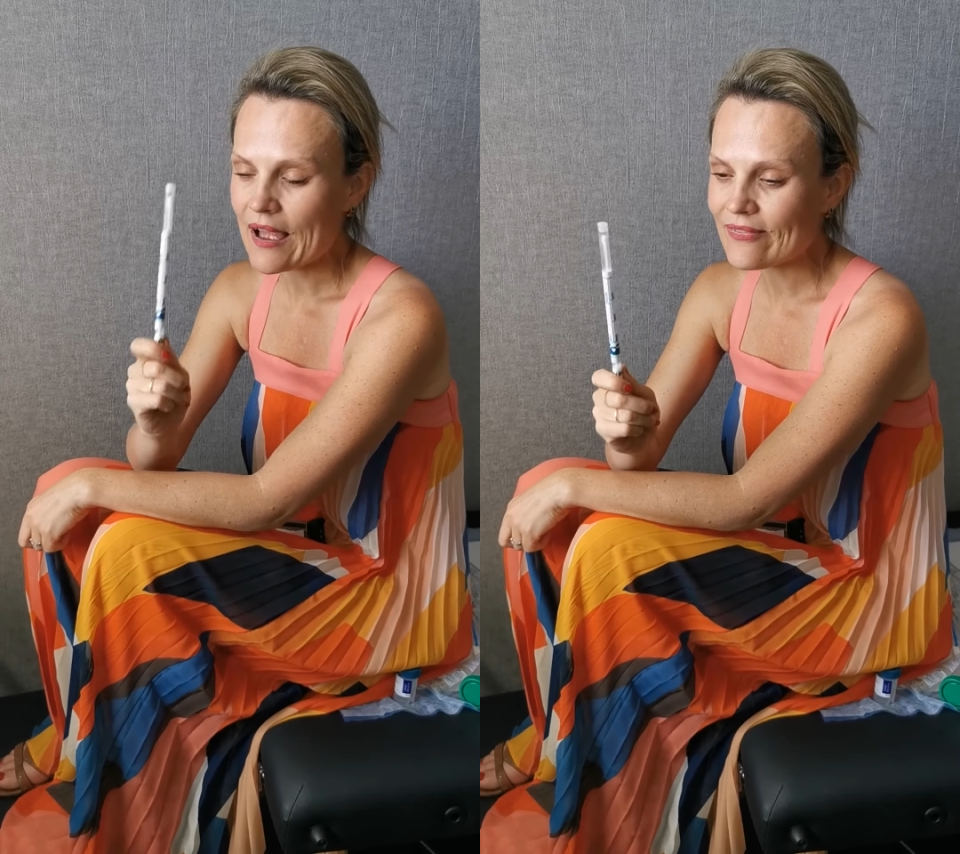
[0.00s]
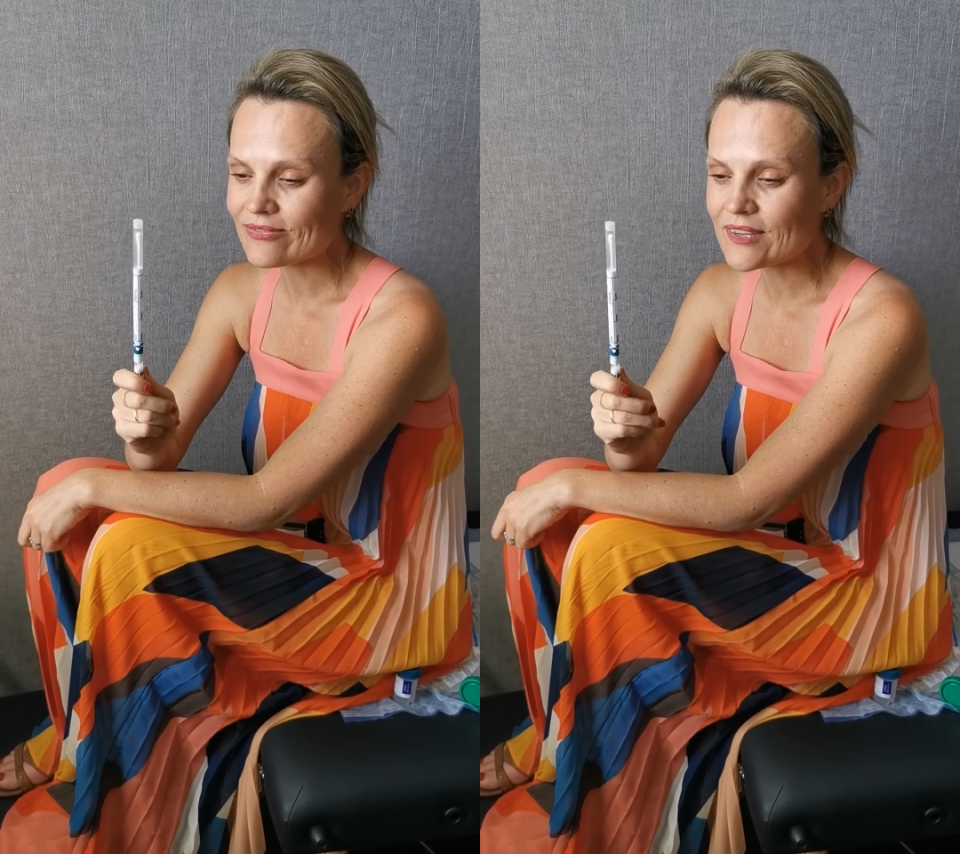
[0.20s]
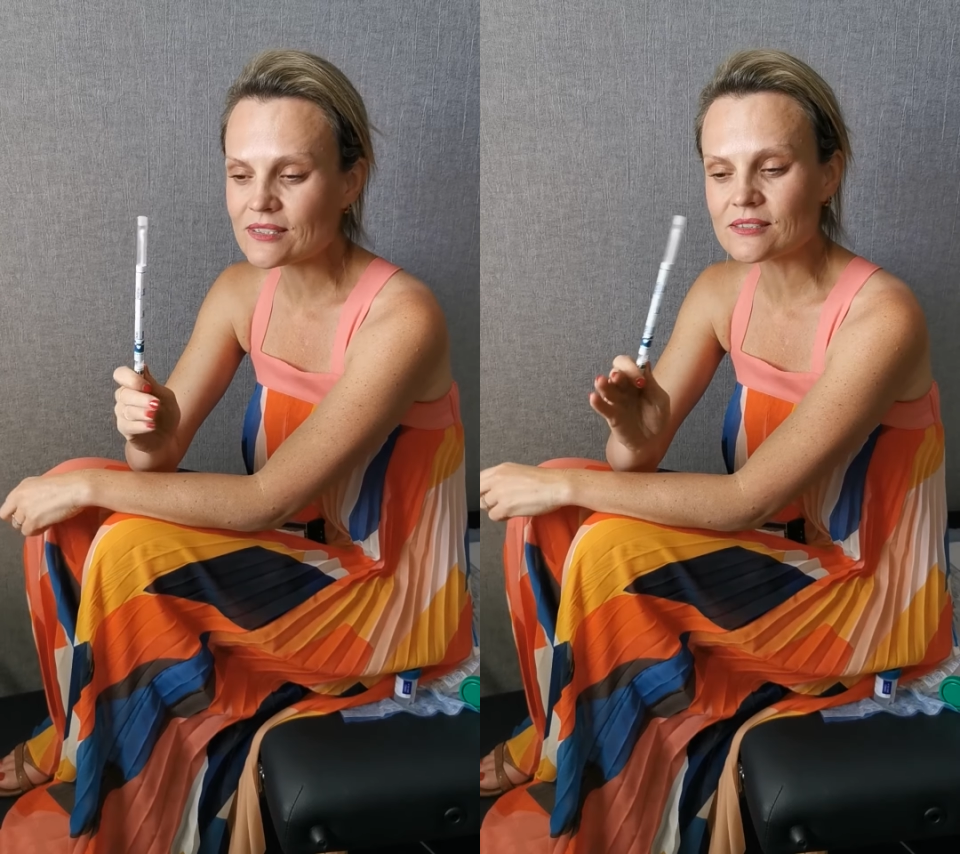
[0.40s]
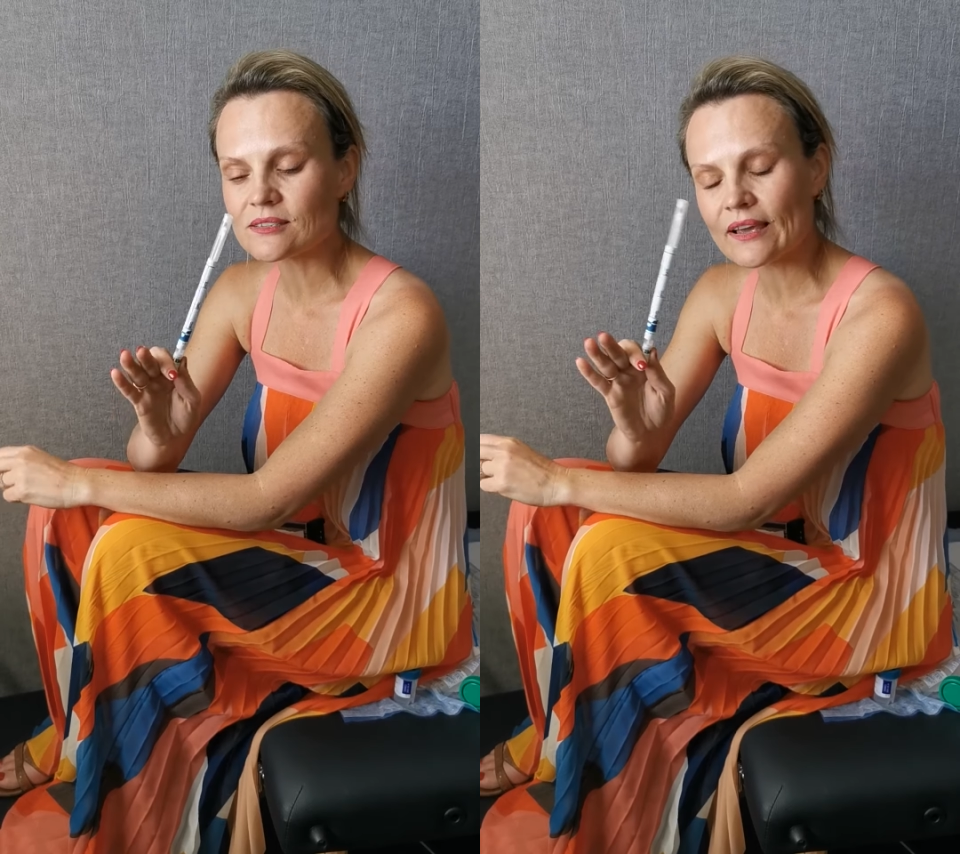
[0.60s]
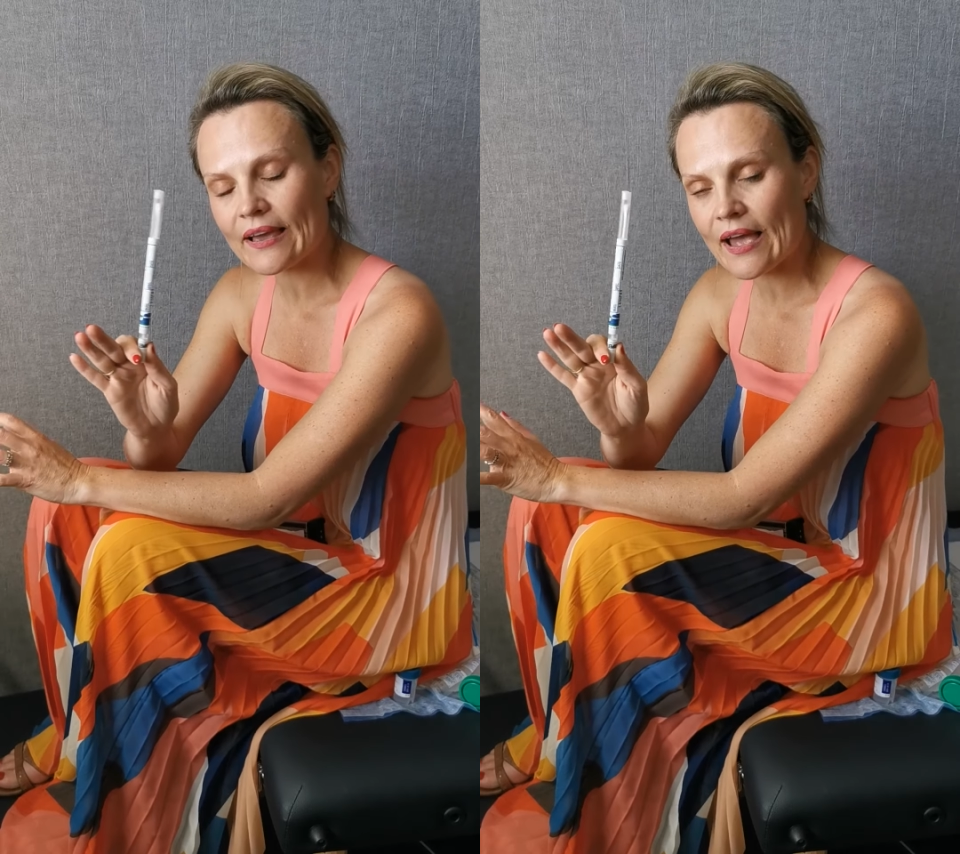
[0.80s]
And
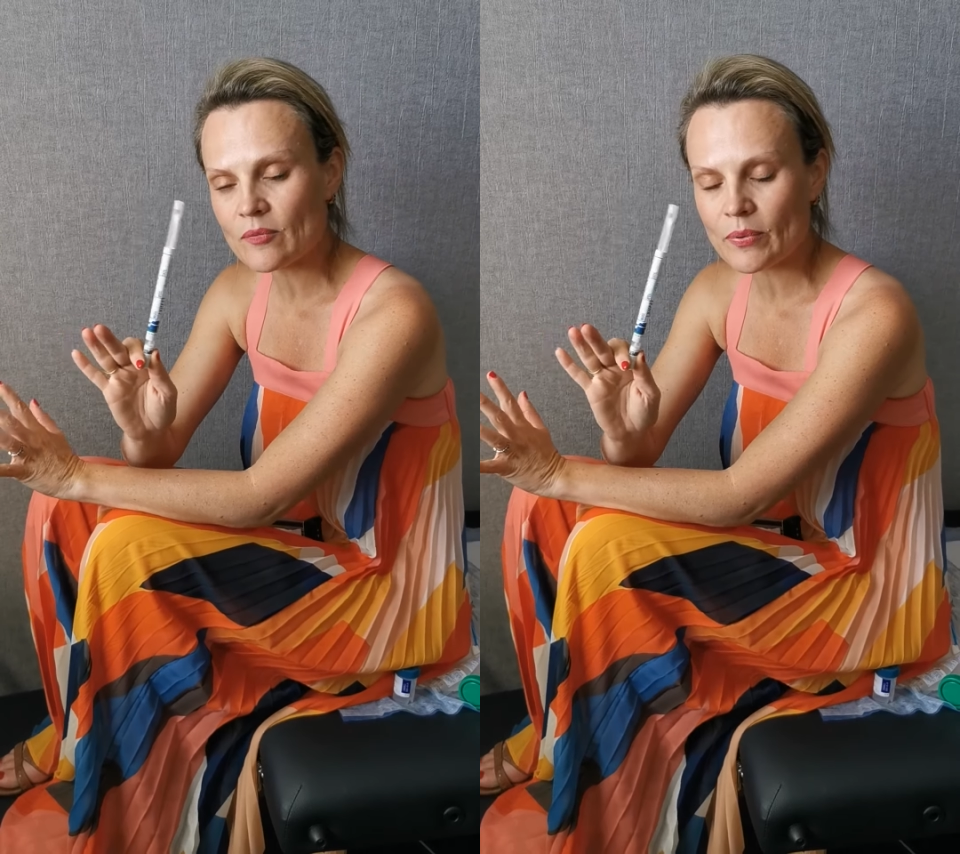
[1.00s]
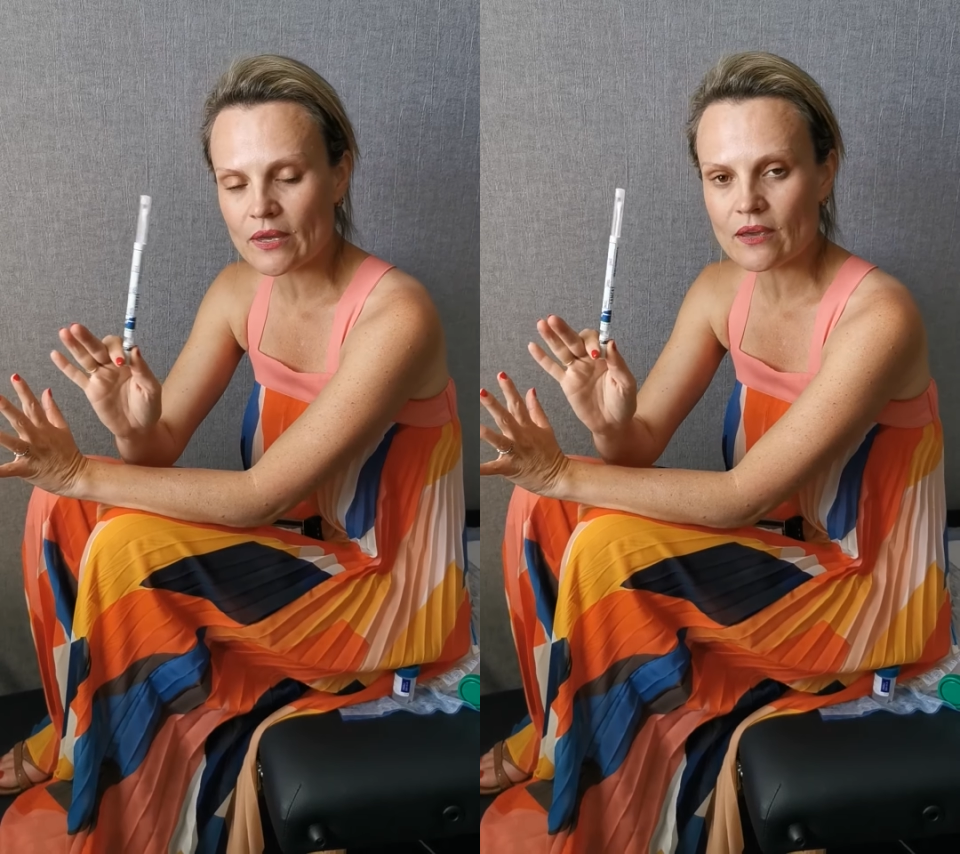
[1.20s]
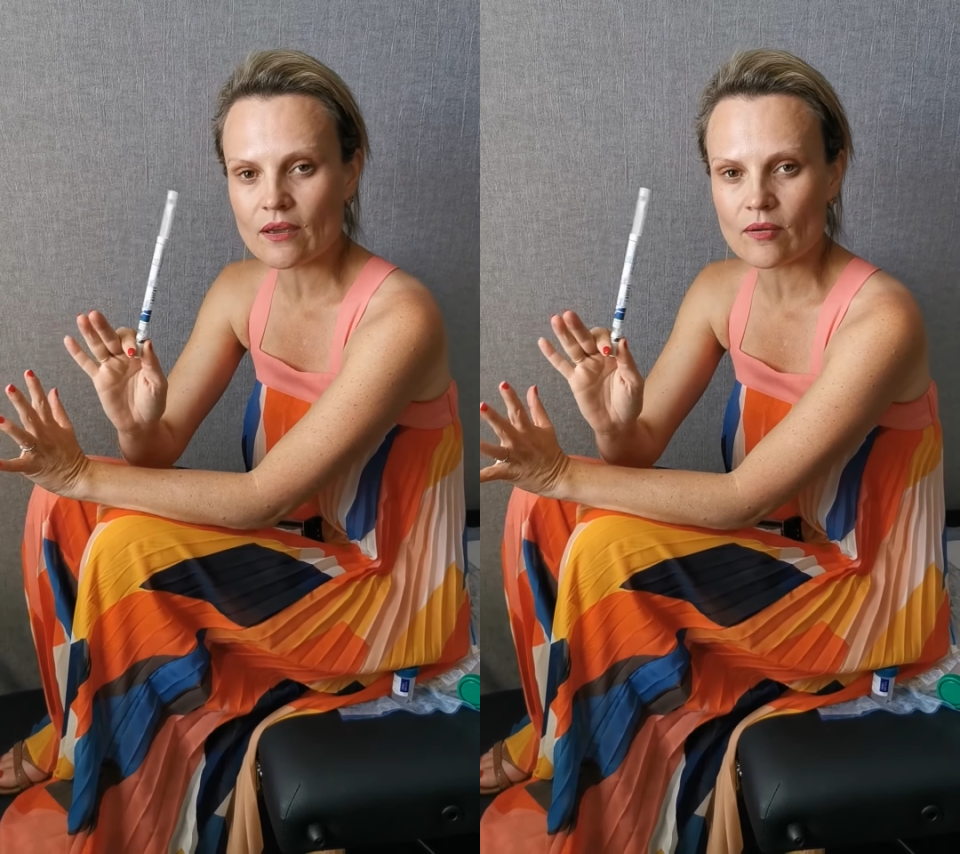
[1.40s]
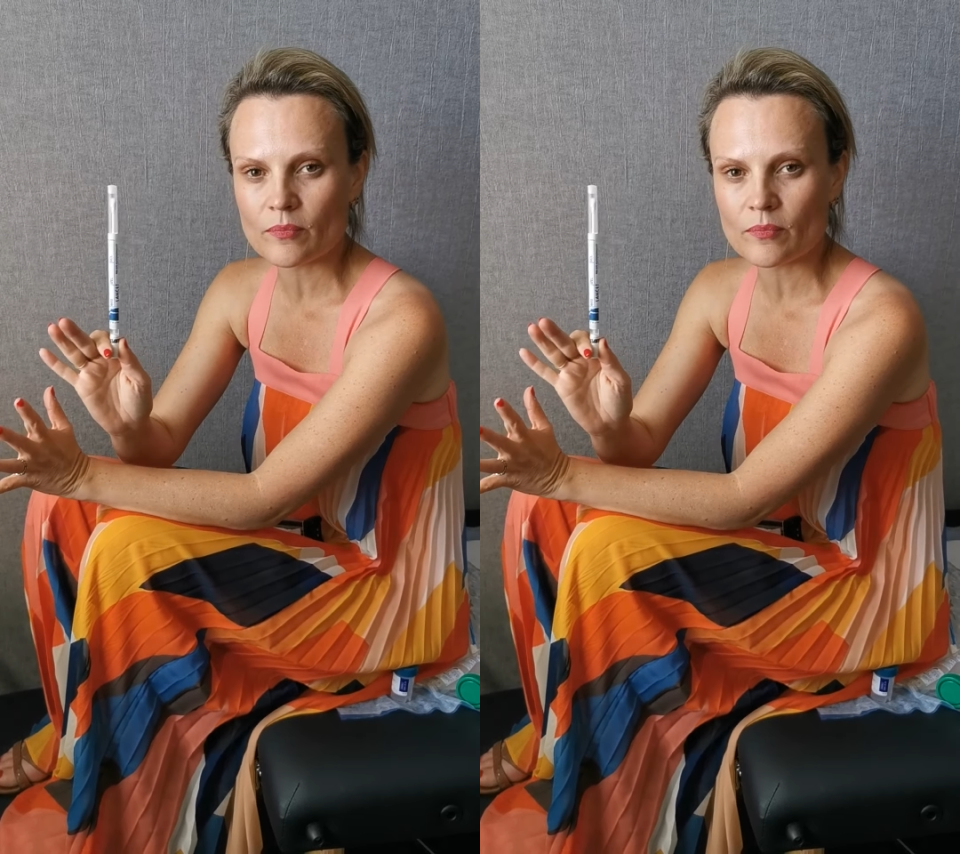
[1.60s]
this can be